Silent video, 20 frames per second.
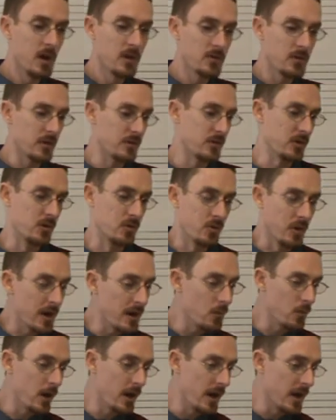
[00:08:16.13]
So that's a
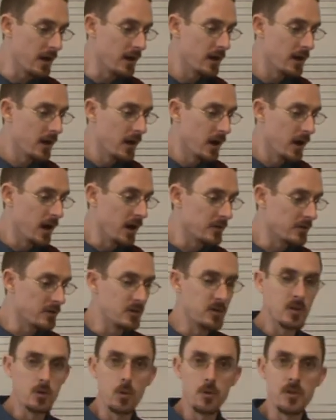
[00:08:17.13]
great way to
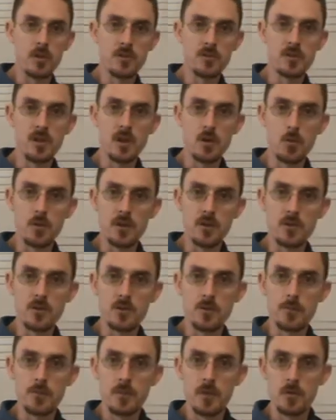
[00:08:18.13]
deal with a
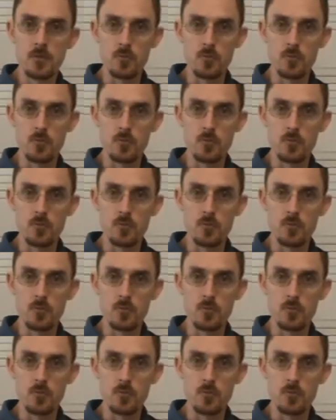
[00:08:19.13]
sequence.